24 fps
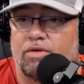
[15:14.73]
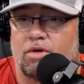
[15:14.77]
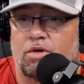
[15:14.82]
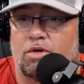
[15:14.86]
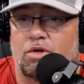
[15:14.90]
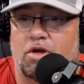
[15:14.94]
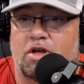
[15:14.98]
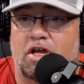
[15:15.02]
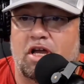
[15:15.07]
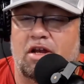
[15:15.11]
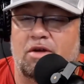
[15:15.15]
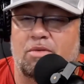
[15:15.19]

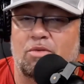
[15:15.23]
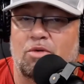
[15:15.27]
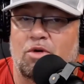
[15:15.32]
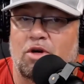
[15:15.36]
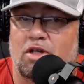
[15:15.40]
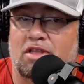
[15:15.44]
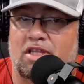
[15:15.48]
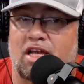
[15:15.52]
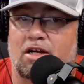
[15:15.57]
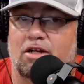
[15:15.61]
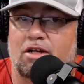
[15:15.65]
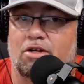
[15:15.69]
Look at
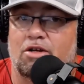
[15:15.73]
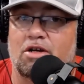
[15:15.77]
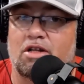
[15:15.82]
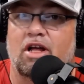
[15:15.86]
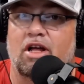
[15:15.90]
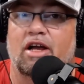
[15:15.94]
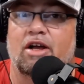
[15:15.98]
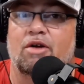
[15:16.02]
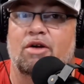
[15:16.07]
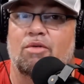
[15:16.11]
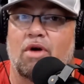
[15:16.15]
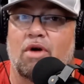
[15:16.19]
what they look
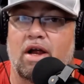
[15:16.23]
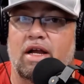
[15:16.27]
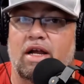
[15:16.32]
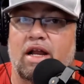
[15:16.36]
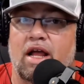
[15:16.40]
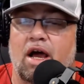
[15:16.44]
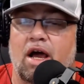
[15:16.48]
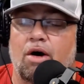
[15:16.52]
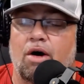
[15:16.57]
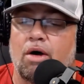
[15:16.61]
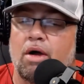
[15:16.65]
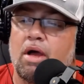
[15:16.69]
like right
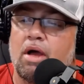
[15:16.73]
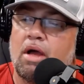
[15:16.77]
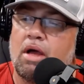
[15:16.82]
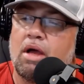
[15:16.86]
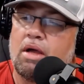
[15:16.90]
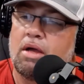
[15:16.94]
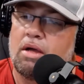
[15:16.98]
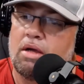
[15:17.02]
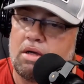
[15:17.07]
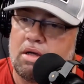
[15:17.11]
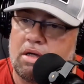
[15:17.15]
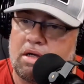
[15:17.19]
now.
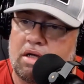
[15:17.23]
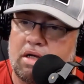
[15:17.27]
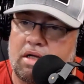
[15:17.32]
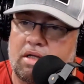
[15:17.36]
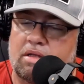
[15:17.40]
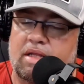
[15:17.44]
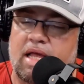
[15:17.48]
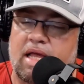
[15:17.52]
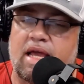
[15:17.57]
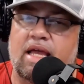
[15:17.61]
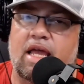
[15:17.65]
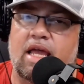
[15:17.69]

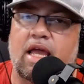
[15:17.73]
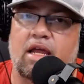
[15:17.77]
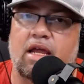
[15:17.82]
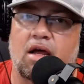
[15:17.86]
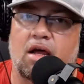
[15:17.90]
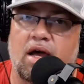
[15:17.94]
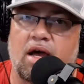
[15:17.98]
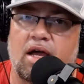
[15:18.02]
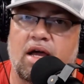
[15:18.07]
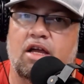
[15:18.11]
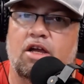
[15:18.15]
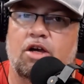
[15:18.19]
They
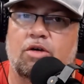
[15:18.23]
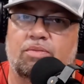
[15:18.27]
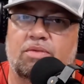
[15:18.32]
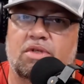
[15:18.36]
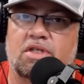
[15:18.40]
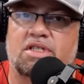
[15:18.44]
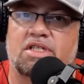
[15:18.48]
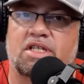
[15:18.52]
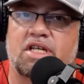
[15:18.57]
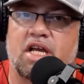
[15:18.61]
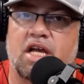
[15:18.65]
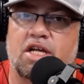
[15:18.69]
cannot help the
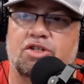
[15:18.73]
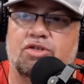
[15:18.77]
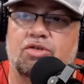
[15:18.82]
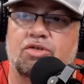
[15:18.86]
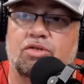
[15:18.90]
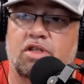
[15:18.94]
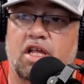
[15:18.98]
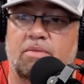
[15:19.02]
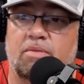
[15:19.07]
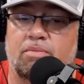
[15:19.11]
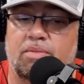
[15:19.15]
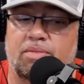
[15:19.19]
schedule
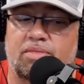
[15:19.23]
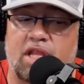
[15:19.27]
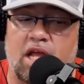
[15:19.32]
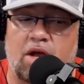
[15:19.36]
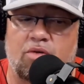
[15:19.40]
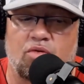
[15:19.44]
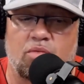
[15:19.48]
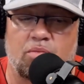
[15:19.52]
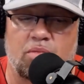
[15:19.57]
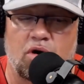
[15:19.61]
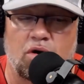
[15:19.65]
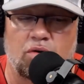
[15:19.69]
that they
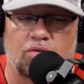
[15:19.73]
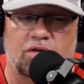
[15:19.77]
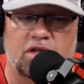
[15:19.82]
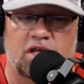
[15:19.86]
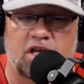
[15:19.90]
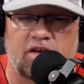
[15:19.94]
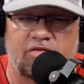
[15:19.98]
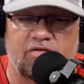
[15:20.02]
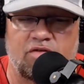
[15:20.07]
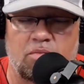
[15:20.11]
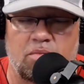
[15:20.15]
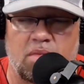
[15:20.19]
were both
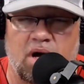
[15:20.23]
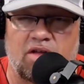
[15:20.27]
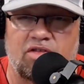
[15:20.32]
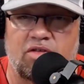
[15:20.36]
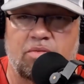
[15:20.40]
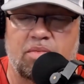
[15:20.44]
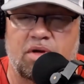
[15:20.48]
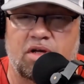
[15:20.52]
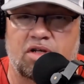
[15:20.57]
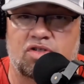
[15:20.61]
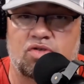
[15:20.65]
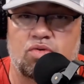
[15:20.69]
given by the
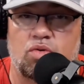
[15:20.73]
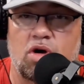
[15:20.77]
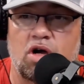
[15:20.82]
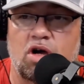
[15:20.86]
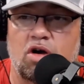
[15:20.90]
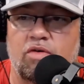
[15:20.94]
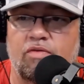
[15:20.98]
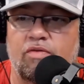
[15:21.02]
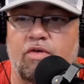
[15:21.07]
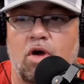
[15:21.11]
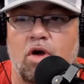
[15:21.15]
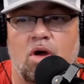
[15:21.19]
Big
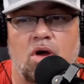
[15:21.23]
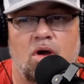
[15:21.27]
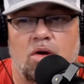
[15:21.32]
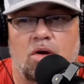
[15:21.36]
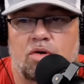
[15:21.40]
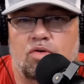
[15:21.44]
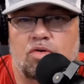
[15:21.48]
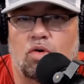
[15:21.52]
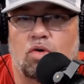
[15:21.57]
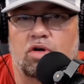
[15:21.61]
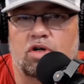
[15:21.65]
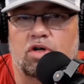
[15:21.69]
12,
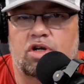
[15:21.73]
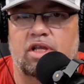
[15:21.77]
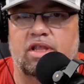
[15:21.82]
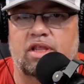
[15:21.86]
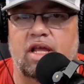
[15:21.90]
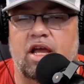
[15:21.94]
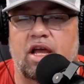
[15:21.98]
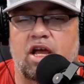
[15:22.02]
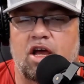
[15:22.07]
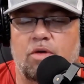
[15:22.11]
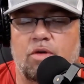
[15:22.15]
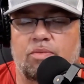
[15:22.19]
nor can
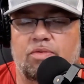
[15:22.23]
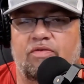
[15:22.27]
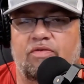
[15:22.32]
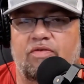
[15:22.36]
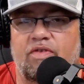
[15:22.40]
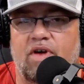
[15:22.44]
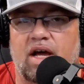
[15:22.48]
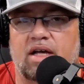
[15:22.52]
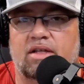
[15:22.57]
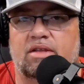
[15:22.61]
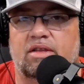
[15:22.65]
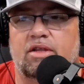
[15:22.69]
they help the
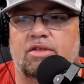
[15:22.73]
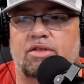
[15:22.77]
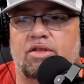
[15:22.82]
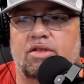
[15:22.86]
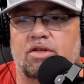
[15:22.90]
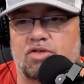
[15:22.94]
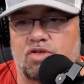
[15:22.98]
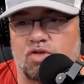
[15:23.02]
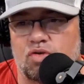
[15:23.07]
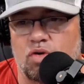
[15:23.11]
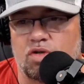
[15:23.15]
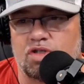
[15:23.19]
fact that the
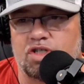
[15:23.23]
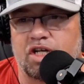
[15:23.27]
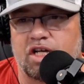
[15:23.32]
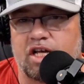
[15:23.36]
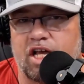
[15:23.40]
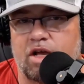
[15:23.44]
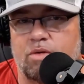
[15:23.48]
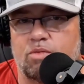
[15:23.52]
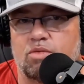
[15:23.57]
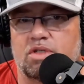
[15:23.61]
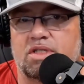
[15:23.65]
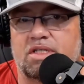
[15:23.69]
Georgia
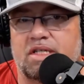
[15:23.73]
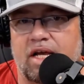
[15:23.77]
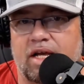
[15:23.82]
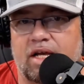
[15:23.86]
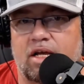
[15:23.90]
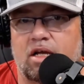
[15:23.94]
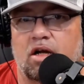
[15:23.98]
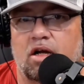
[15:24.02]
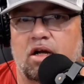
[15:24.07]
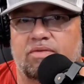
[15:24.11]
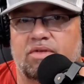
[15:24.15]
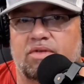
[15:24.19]
game was
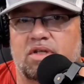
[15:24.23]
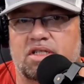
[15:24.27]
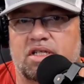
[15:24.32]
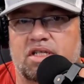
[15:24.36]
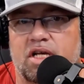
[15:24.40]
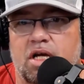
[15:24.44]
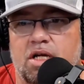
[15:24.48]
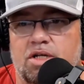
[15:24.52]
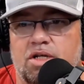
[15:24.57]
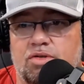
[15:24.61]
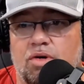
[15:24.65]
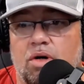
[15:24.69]
taken off the
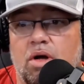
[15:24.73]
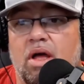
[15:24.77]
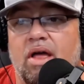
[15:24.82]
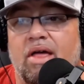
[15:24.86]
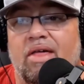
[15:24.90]
schedule.